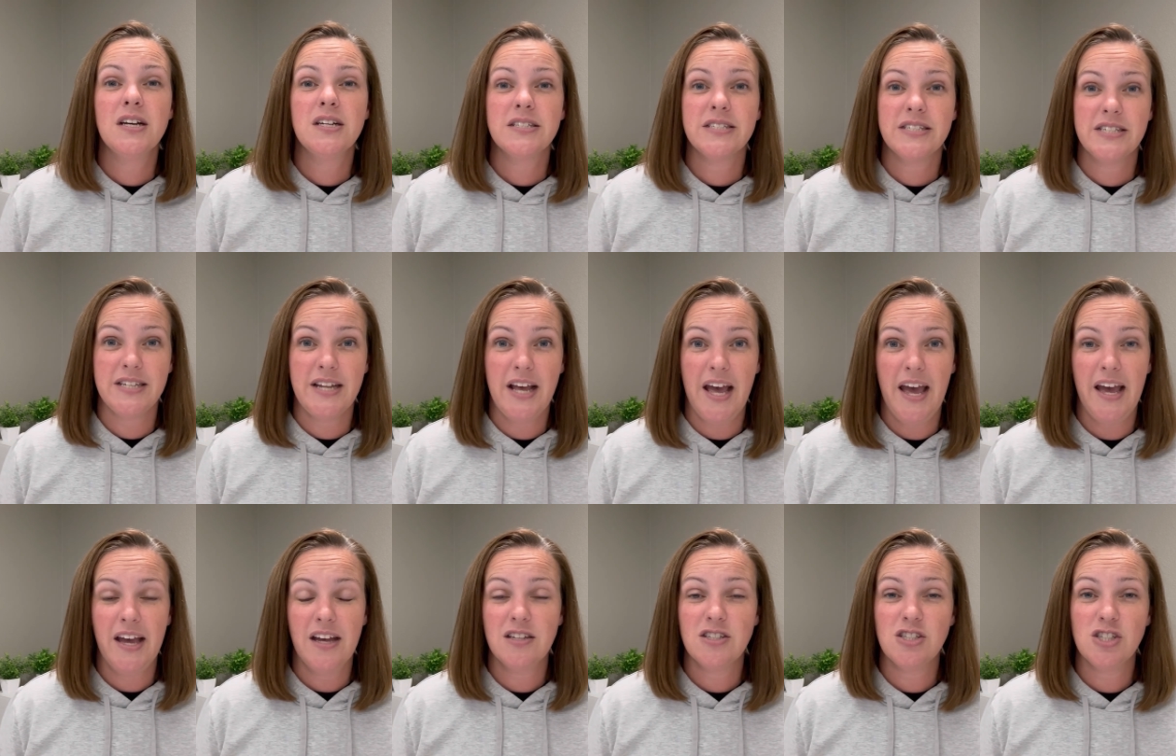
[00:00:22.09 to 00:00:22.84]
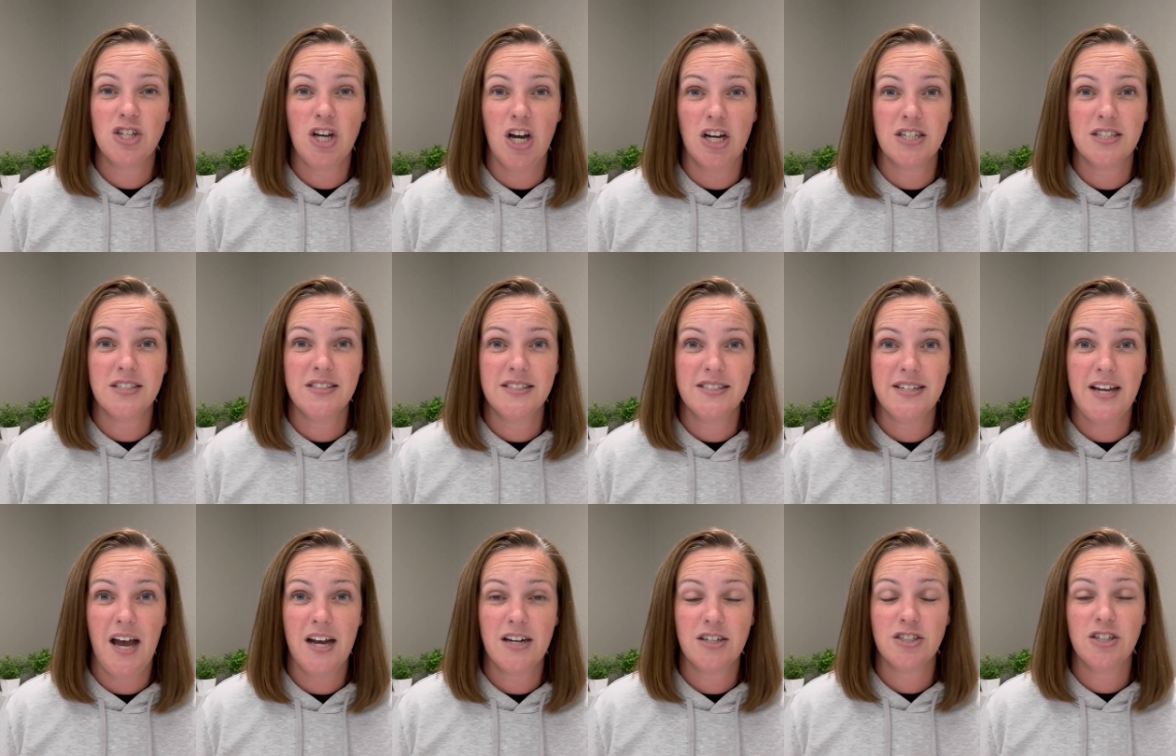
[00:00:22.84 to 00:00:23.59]
today to talk to the
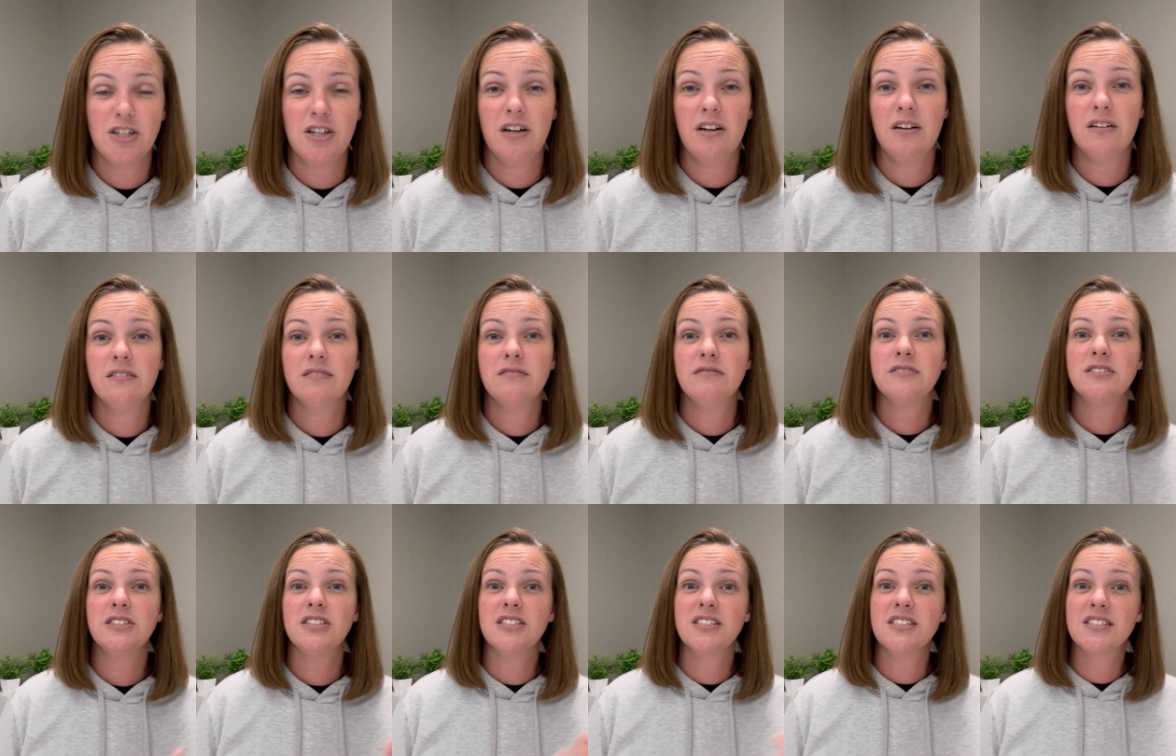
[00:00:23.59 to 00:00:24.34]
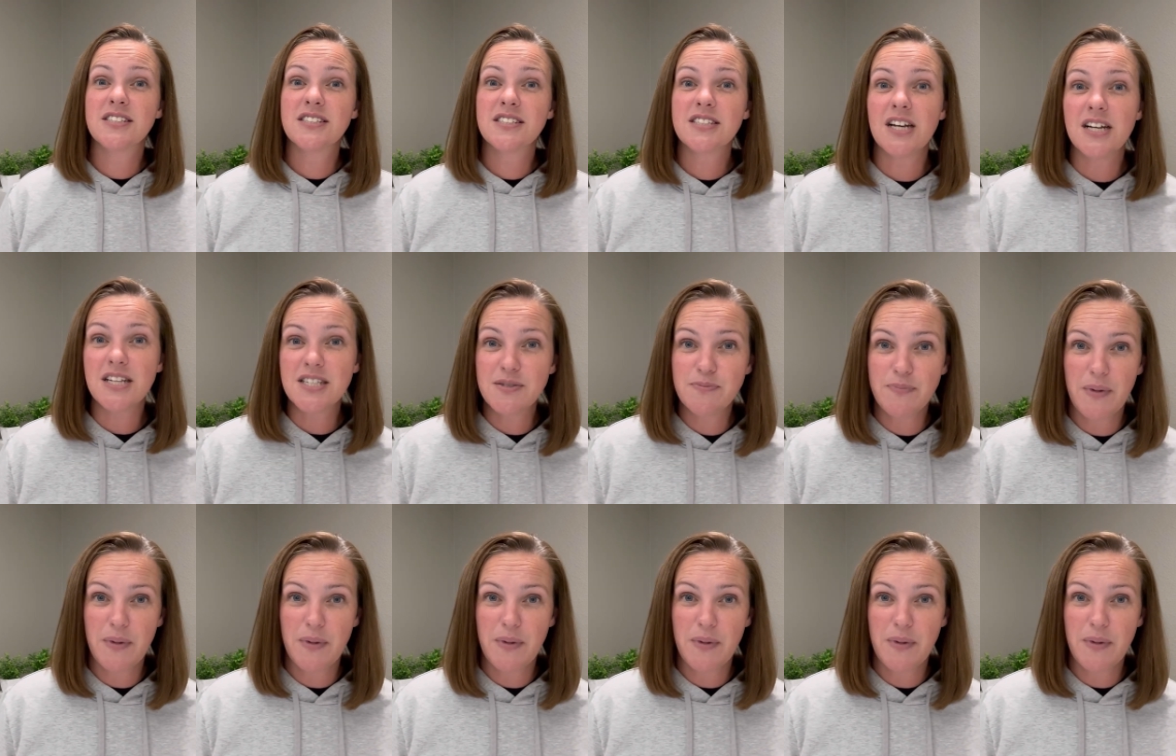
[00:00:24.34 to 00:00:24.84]
doctor to discuss